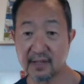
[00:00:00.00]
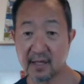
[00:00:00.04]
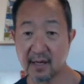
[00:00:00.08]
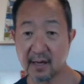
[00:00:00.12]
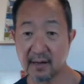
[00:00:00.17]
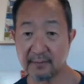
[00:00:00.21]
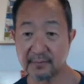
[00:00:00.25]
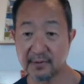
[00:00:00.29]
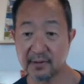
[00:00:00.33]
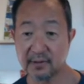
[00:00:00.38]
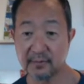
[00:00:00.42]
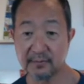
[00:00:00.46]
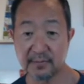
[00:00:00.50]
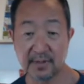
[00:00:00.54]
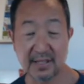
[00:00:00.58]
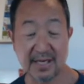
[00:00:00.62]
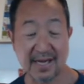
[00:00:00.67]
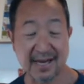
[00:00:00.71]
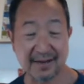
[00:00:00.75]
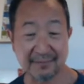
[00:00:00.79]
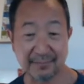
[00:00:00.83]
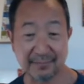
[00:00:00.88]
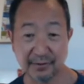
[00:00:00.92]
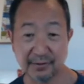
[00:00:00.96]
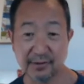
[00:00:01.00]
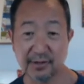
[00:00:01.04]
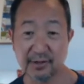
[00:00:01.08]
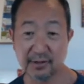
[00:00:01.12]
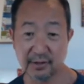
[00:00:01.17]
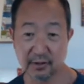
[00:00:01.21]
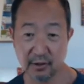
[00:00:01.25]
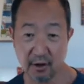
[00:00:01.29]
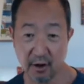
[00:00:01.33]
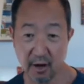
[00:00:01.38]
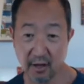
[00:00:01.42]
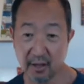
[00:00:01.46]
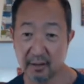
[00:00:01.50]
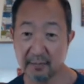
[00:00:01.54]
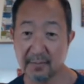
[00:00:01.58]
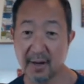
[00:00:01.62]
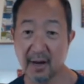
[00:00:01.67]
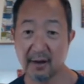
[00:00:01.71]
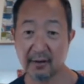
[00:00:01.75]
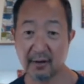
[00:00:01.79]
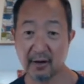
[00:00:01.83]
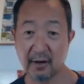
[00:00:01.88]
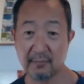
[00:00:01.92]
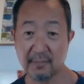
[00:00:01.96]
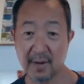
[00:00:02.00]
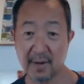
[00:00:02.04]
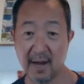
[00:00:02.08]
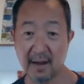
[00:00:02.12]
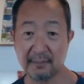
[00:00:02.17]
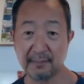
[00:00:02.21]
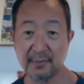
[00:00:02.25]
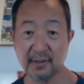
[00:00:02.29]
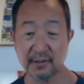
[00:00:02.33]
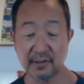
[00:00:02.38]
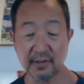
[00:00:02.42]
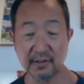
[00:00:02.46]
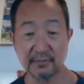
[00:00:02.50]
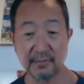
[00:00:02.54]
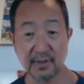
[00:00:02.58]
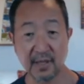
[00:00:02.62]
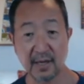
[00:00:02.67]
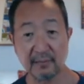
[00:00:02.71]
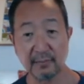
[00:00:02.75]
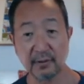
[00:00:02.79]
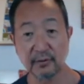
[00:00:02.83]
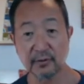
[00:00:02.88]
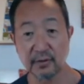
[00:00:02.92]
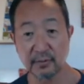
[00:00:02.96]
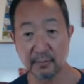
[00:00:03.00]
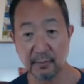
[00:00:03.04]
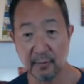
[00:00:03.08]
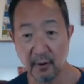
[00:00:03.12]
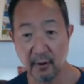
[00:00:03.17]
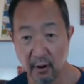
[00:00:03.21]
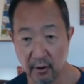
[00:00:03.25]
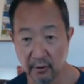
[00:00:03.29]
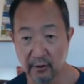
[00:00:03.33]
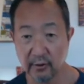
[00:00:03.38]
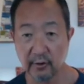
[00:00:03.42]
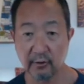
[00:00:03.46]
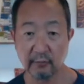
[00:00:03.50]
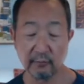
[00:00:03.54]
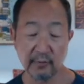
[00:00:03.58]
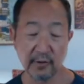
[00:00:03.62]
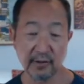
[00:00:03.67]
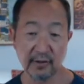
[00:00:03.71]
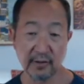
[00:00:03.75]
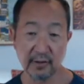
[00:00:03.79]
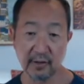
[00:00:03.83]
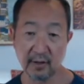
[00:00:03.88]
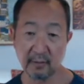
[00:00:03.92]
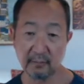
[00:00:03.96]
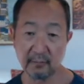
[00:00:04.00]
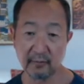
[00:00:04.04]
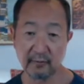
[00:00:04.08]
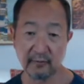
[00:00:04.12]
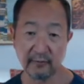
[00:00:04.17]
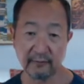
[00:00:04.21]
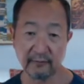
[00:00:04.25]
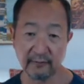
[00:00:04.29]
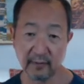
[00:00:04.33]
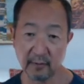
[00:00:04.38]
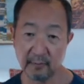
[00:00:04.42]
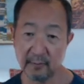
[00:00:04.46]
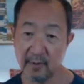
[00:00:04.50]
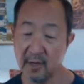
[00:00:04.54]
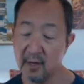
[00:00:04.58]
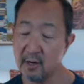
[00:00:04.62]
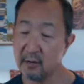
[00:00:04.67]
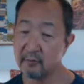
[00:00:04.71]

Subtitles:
to be able to talk about our map and to be able to partner with a number of them.